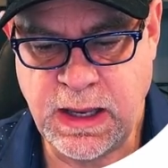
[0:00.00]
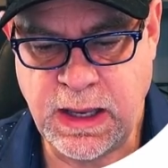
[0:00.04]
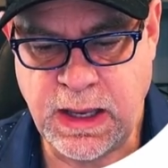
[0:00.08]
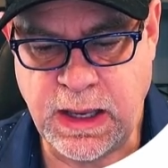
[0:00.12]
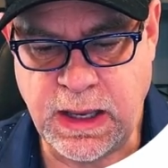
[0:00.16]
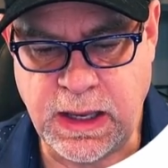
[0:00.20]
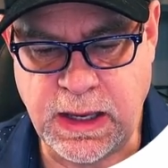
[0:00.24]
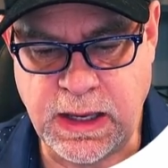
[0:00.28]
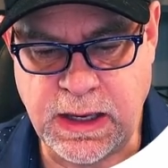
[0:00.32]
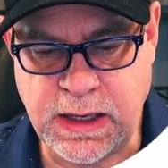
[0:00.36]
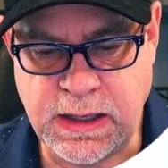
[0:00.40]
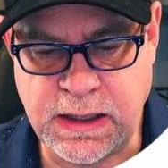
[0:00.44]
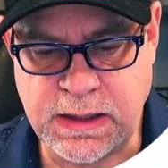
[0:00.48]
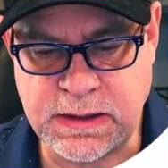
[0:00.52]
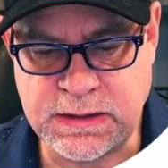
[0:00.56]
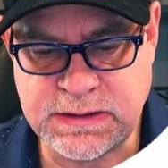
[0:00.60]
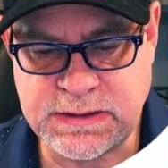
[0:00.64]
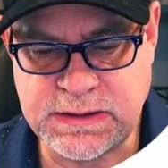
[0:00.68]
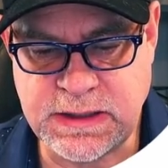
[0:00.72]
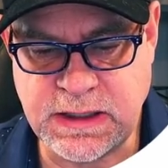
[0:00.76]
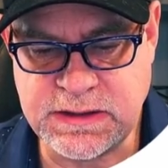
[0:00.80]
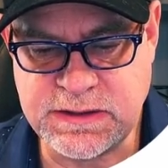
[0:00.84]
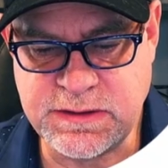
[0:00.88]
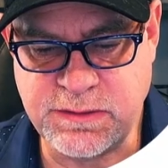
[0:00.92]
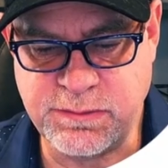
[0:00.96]
a
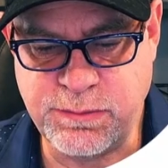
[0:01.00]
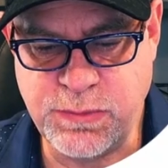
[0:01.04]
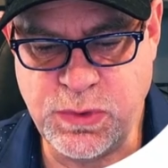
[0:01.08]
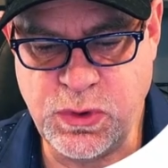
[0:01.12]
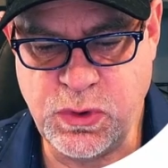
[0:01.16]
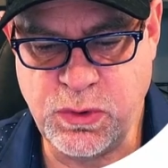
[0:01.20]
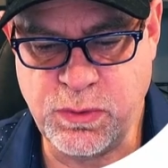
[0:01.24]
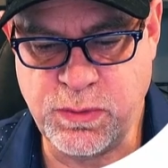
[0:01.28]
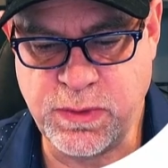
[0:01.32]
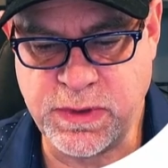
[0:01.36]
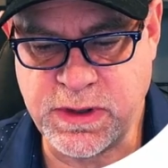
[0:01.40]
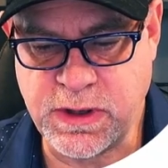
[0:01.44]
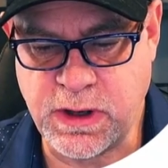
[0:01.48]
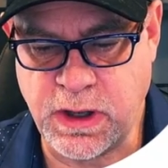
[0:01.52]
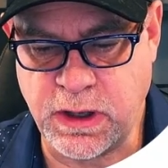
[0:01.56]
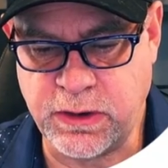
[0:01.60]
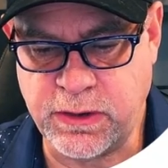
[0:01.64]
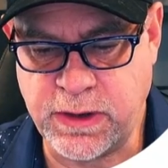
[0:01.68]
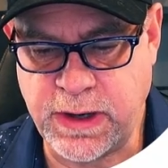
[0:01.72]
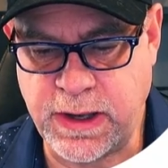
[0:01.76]
sense of mood with color,